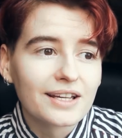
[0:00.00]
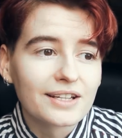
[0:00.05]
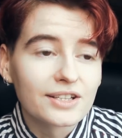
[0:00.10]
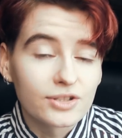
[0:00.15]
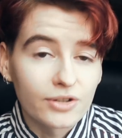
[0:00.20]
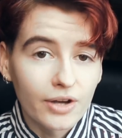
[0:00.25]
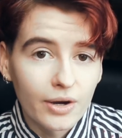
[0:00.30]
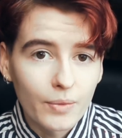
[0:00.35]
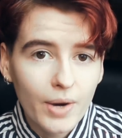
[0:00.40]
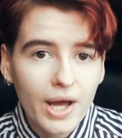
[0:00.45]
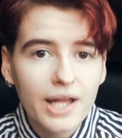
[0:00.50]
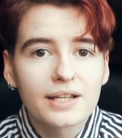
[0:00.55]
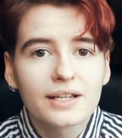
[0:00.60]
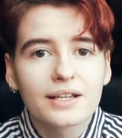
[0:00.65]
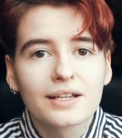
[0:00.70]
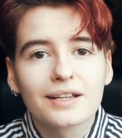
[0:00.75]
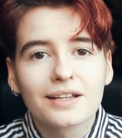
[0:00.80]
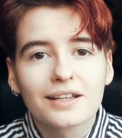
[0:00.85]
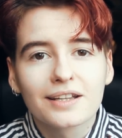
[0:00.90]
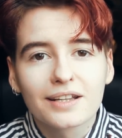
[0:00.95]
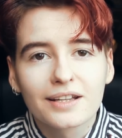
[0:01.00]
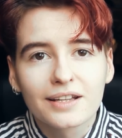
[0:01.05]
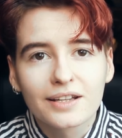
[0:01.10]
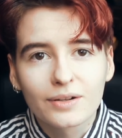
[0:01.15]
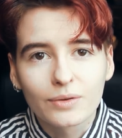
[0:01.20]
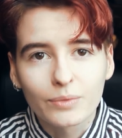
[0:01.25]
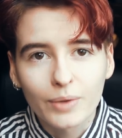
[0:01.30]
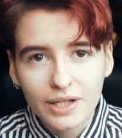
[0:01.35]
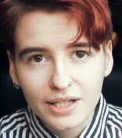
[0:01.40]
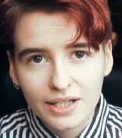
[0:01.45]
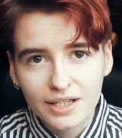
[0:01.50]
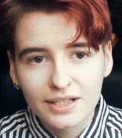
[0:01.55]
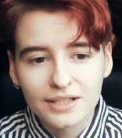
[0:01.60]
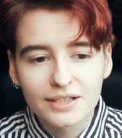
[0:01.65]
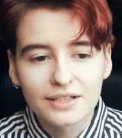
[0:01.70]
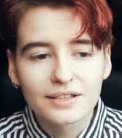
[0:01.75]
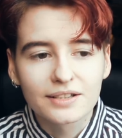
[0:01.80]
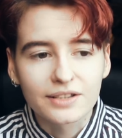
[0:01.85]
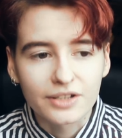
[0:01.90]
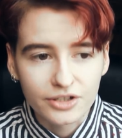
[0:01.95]
And so I went, went
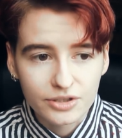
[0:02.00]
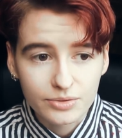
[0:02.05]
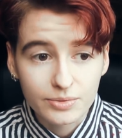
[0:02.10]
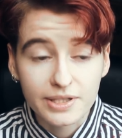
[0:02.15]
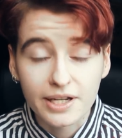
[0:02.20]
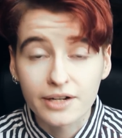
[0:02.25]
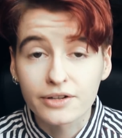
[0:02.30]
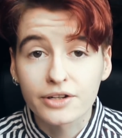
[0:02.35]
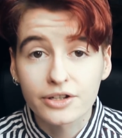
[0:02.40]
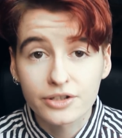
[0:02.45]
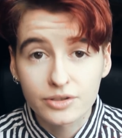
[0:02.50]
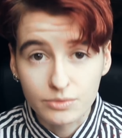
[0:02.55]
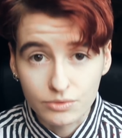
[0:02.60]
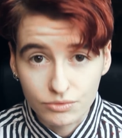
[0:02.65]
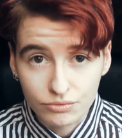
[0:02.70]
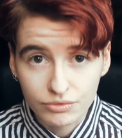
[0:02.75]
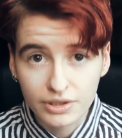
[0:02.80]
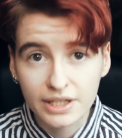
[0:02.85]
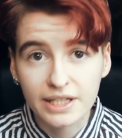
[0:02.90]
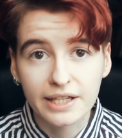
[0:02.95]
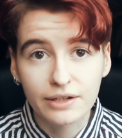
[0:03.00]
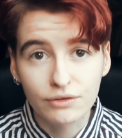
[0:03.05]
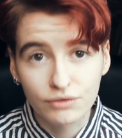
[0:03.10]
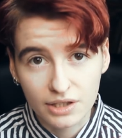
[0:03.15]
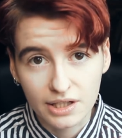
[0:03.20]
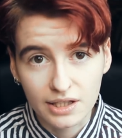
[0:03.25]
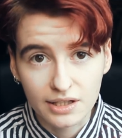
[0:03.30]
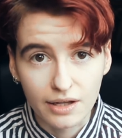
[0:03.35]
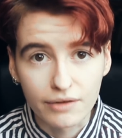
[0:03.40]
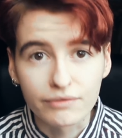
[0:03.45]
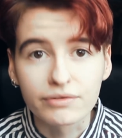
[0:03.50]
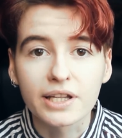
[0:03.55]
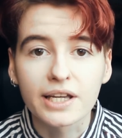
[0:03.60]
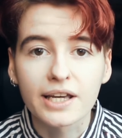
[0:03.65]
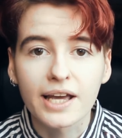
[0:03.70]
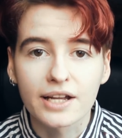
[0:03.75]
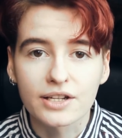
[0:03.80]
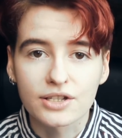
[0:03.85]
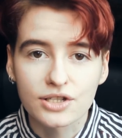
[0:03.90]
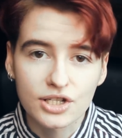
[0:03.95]
in, nurse was there, nurse was really, really
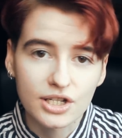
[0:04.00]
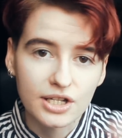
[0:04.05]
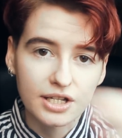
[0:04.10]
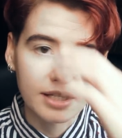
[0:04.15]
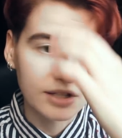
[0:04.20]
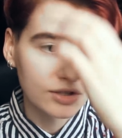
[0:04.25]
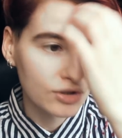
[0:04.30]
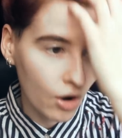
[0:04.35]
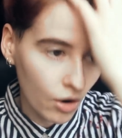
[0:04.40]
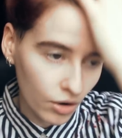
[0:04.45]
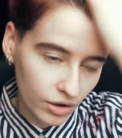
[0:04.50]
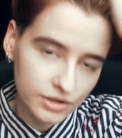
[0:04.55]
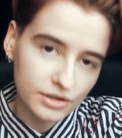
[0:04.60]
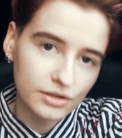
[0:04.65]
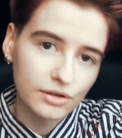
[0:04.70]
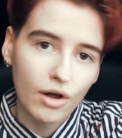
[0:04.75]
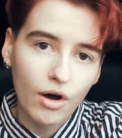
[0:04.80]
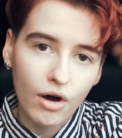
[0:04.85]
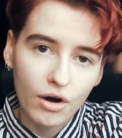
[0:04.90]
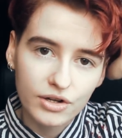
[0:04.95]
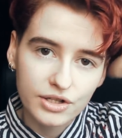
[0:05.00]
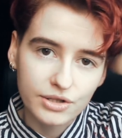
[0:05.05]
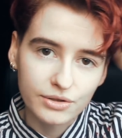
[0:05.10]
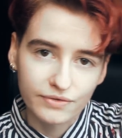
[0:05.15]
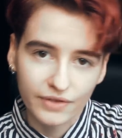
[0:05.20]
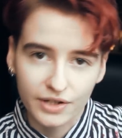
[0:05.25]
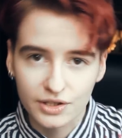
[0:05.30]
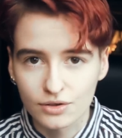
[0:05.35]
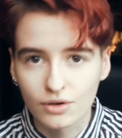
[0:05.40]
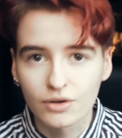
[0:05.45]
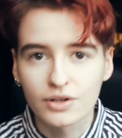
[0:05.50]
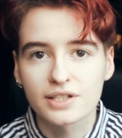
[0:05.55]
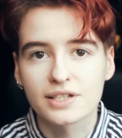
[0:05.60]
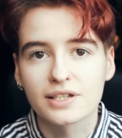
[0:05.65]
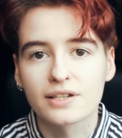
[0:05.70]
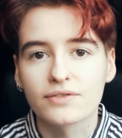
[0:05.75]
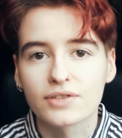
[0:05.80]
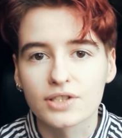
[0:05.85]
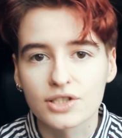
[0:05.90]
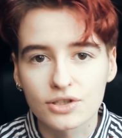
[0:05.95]
lovely and she talked a lot, she was very
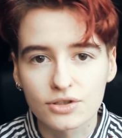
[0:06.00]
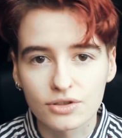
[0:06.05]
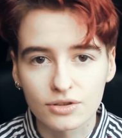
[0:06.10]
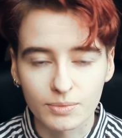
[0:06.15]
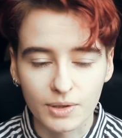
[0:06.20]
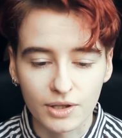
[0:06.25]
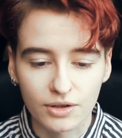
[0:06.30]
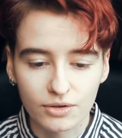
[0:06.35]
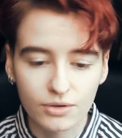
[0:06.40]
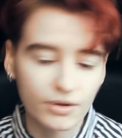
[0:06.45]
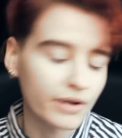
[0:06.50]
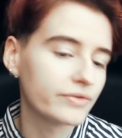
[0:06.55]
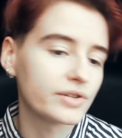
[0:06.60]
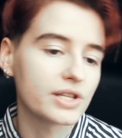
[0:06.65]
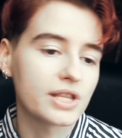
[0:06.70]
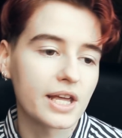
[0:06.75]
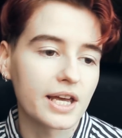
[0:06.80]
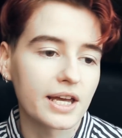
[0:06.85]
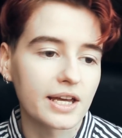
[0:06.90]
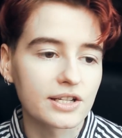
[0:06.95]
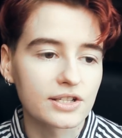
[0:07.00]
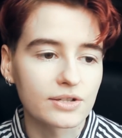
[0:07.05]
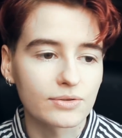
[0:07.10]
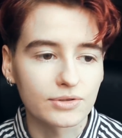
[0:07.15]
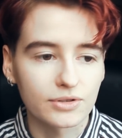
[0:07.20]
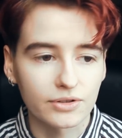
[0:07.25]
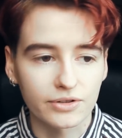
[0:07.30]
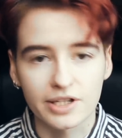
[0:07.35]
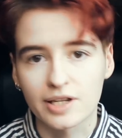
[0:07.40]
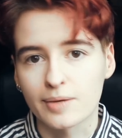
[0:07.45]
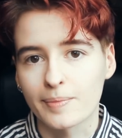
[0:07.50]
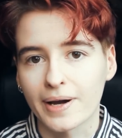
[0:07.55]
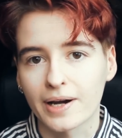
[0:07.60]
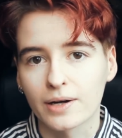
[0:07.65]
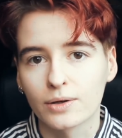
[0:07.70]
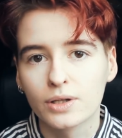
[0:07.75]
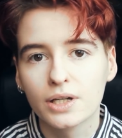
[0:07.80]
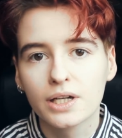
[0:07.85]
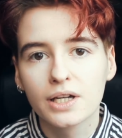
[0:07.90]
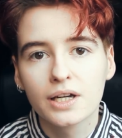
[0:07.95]
talkative and she took me through everything and she was talking
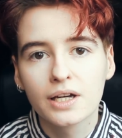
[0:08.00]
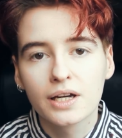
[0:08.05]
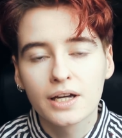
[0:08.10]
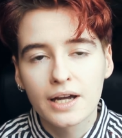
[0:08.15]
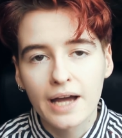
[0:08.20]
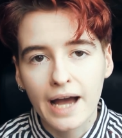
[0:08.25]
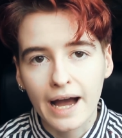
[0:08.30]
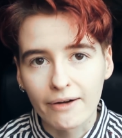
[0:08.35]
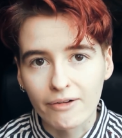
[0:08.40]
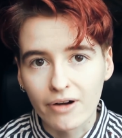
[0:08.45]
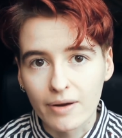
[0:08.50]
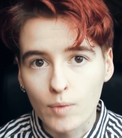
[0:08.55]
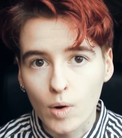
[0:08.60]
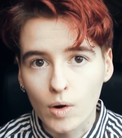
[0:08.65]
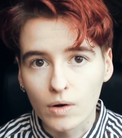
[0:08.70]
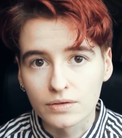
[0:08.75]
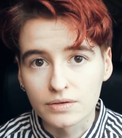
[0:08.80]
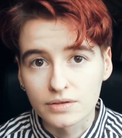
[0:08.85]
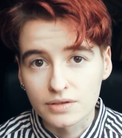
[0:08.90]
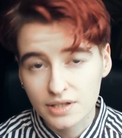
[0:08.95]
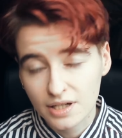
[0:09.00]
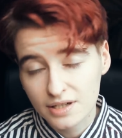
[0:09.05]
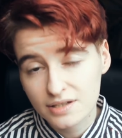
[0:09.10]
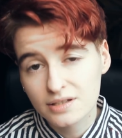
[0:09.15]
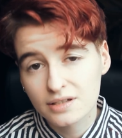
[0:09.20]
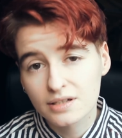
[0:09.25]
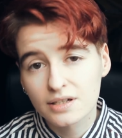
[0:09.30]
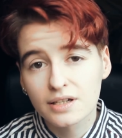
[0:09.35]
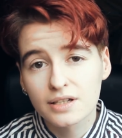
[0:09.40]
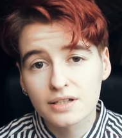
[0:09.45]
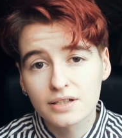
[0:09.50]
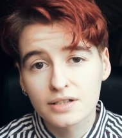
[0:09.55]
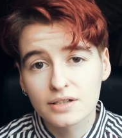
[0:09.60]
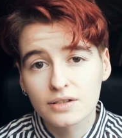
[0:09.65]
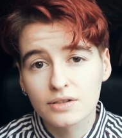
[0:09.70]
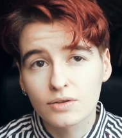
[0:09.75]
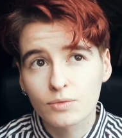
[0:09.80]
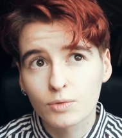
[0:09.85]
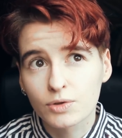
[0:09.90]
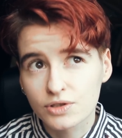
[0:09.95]
about how I'm on
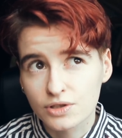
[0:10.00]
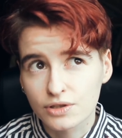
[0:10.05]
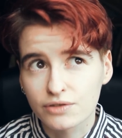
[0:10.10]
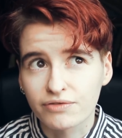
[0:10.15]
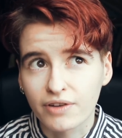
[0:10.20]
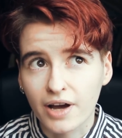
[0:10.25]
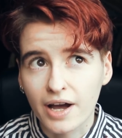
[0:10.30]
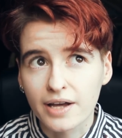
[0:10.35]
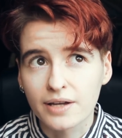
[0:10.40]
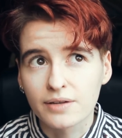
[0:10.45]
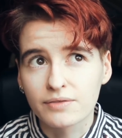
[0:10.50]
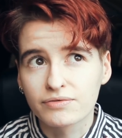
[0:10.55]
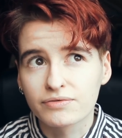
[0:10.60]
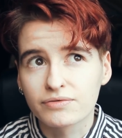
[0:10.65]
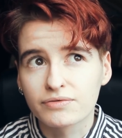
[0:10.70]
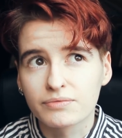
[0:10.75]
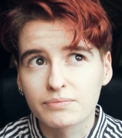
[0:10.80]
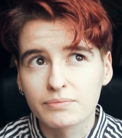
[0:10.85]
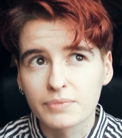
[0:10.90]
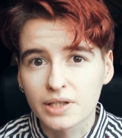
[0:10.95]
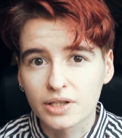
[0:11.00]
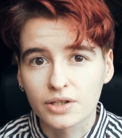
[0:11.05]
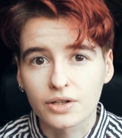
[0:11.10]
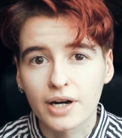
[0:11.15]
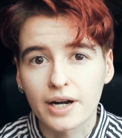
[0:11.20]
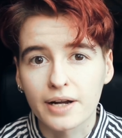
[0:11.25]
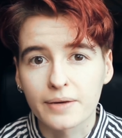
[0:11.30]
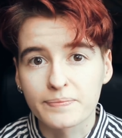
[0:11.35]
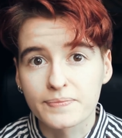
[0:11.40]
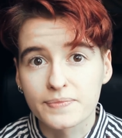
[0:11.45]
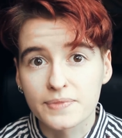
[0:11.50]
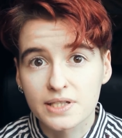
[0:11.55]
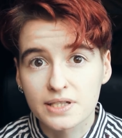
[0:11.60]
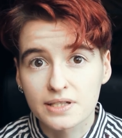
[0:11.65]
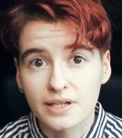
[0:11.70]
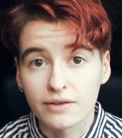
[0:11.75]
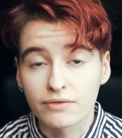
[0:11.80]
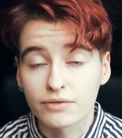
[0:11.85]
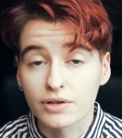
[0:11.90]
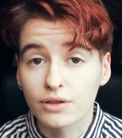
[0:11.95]
Sustanon, 125
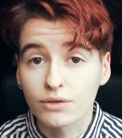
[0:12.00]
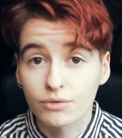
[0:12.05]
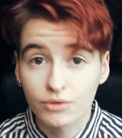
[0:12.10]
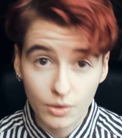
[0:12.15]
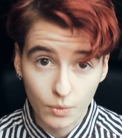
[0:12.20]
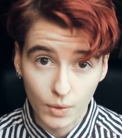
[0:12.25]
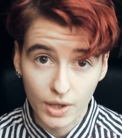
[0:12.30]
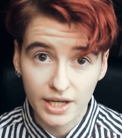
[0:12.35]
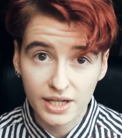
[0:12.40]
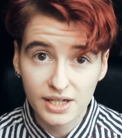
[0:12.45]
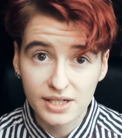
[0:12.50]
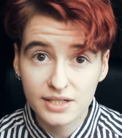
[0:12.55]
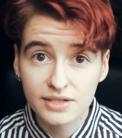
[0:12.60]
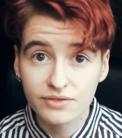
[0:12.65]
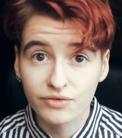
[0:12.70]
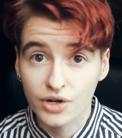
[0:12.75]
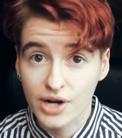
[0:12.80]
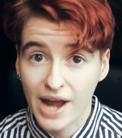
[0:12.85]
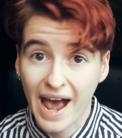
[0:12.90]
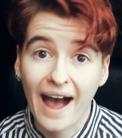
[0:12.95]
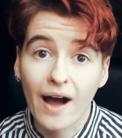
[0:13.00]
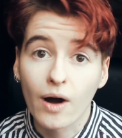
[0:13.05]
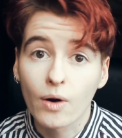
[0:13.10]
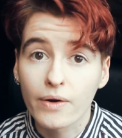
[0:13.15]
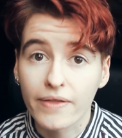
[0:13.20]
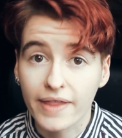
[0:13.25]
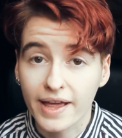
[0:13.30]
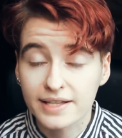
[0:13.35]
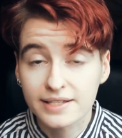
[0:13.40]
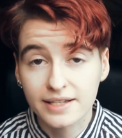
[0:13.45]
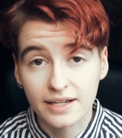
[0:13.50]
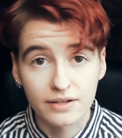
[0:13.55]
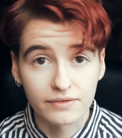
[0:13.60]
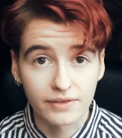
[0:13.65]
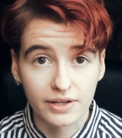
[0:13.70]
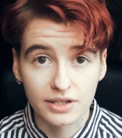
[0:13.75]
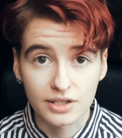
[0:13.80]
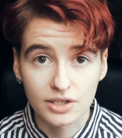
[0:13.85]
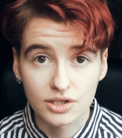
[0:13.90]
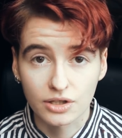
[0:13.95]
milligrams every three weeks for now and that's kind
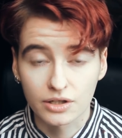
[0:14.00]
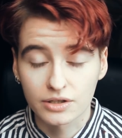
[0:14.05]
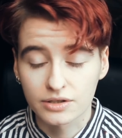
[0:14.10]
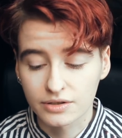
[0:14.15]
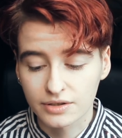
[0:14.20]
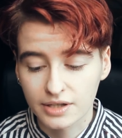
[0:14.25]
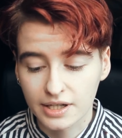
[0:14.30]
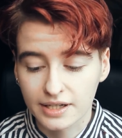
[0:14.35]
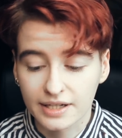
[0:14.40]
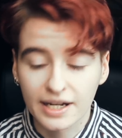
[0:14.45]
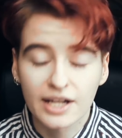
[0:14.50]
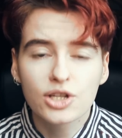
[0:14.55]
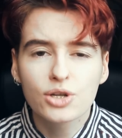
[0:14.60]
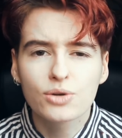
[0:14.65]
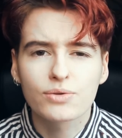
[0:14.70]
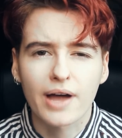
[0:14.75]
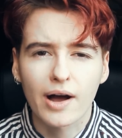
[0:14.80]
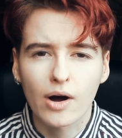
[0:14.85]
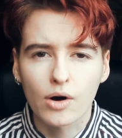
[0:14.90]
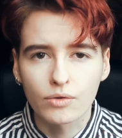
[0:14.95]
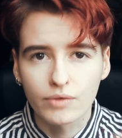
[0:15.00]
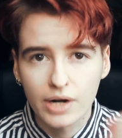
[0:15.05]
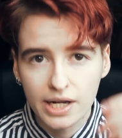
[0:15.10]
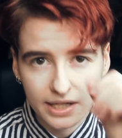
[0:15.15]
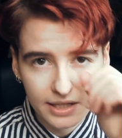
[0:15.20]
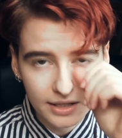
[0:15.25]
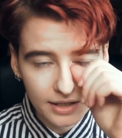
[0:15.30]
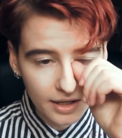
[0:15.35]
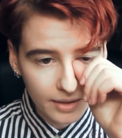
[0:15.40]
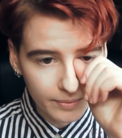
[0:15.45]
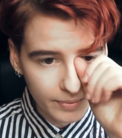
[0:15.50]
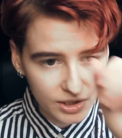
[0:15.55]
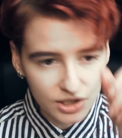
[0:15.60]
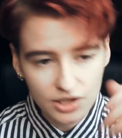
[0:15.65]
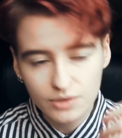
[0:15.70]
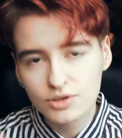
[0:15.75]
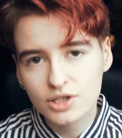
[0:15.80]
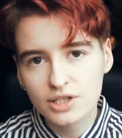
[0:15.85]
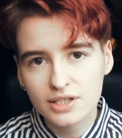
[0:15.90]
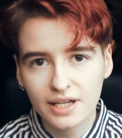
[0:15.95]
of like the starter thing and I knew that already but
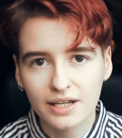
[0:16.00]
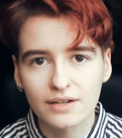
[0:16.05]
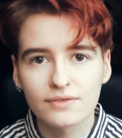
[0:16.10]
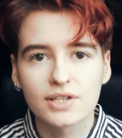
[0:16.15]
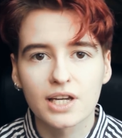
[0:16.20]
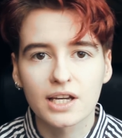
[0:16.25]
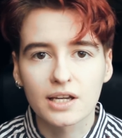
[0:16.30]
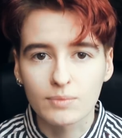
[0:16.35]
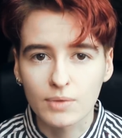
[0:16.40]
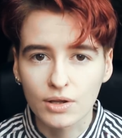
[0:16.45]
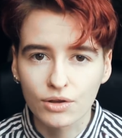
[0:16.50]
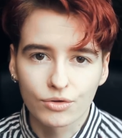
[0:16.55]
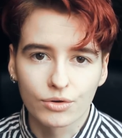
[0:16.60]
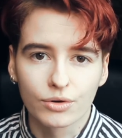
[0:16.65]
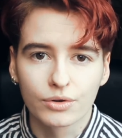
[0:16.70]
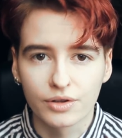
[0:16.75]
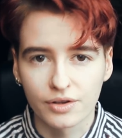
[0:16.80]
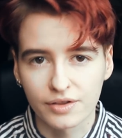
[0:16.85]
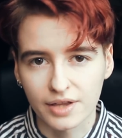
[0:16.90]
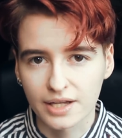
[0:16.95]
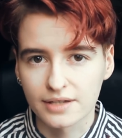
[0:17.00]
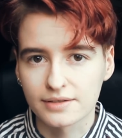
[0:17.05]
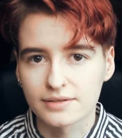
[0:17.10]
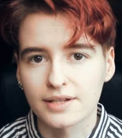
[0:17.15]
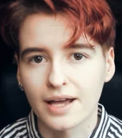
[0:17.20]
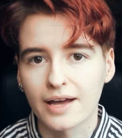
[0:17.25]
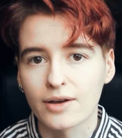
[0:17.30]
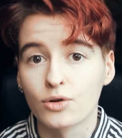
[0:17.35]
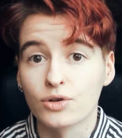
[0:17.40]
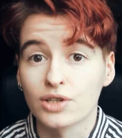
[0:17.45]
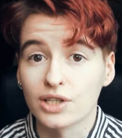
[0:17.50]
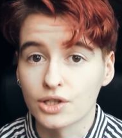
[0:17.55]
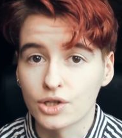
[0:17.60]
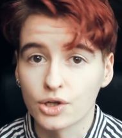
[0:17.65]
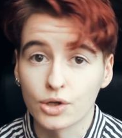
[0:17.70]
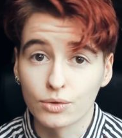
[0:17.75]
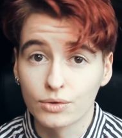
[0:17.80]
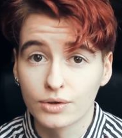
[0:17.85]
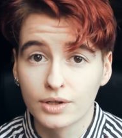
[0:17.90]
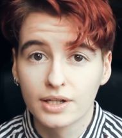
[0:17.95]
she was just kind of taking me through all the things that I already
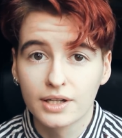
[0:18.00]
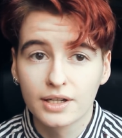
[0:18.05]
knew